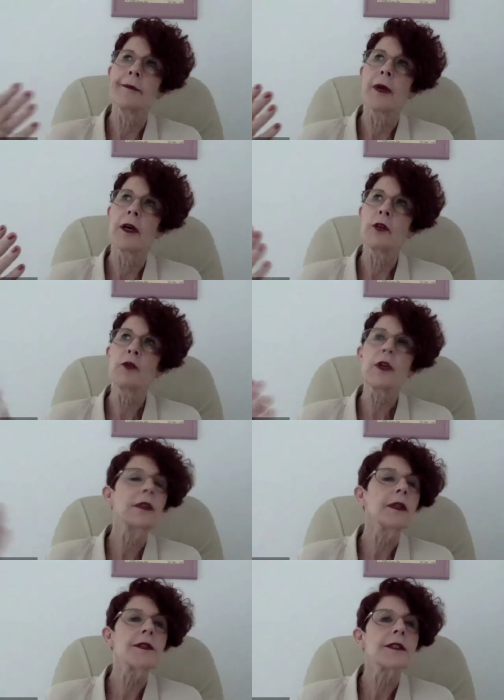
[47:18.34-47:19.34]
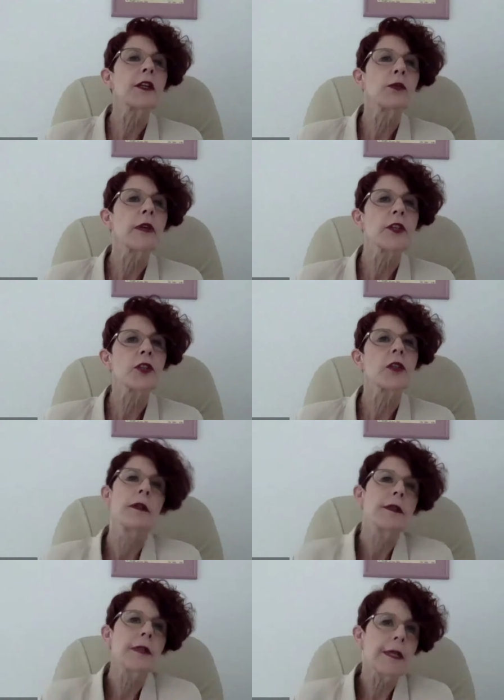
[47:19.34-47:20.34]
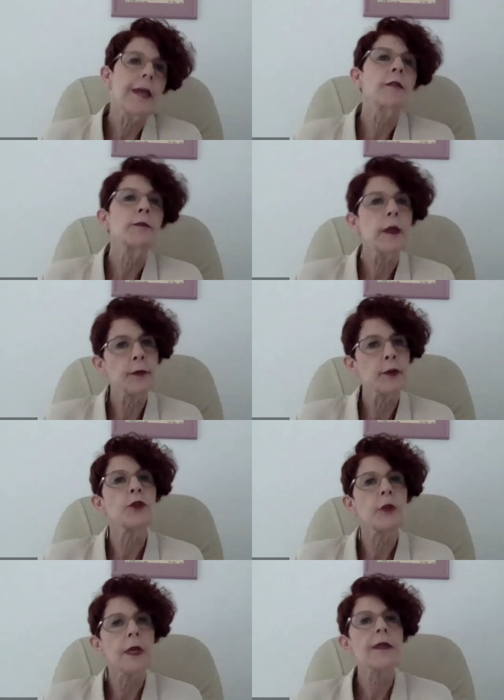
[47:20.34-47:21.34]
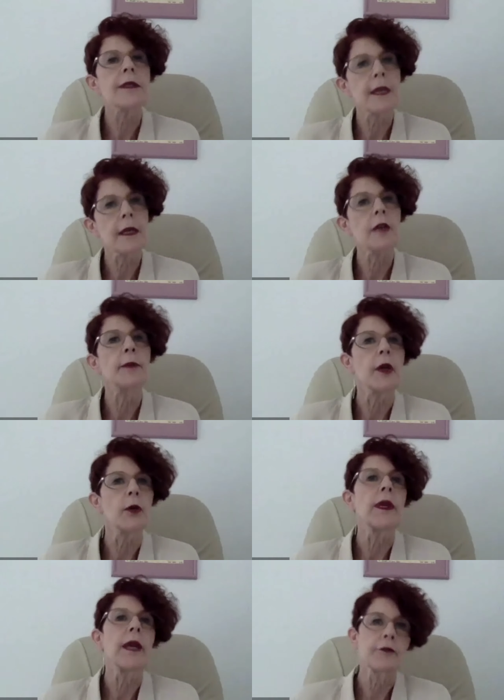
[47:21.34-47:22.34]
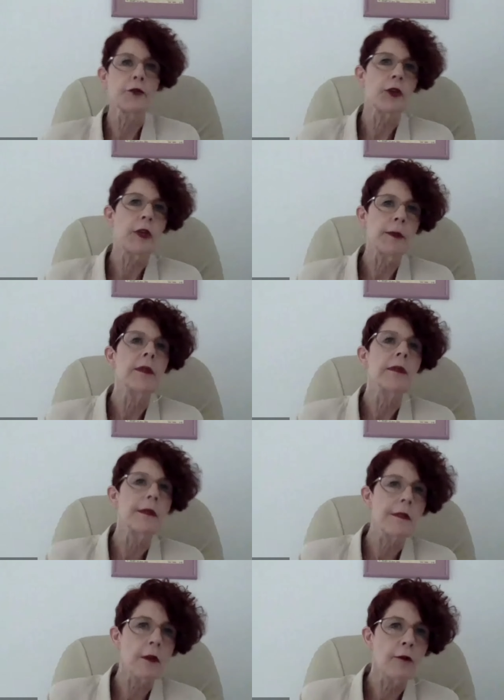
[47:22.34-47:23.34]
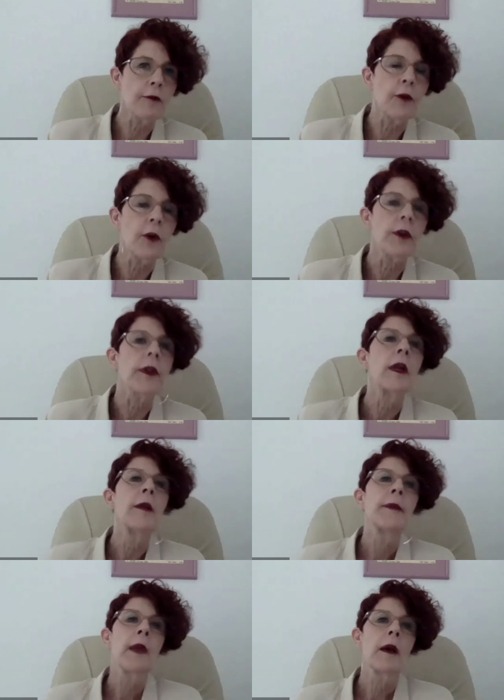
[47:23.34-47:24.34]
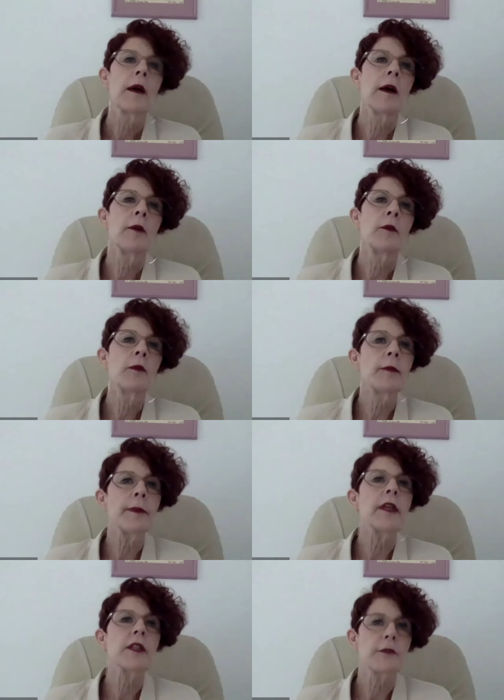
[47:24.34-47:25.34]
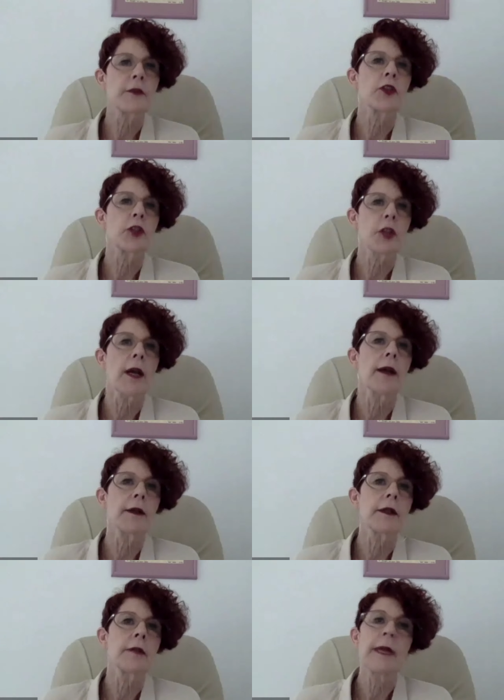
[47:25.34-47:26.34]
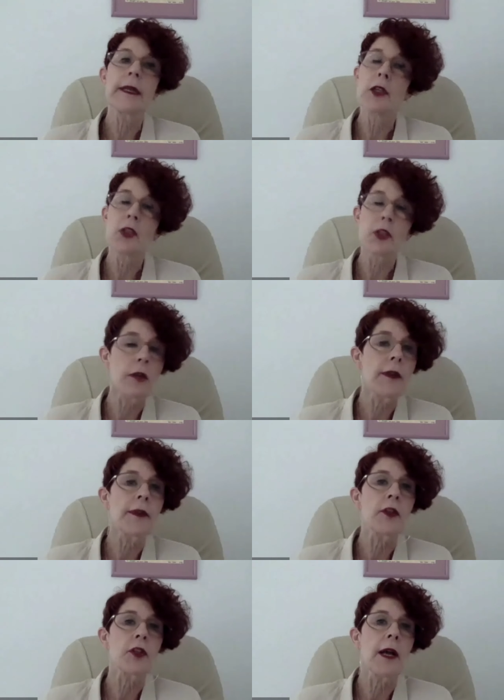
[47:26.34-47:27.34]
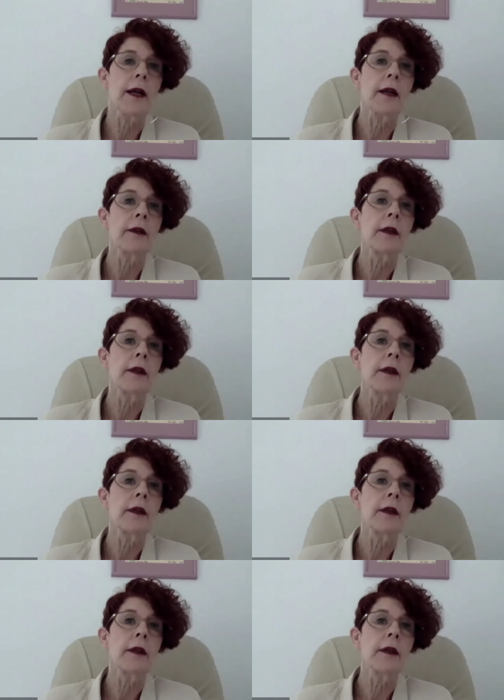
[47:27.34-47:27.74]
unrealistic reassurance, that yes, people do get sick, but we have treatments and so forth, will be best for the child, and making sure that the child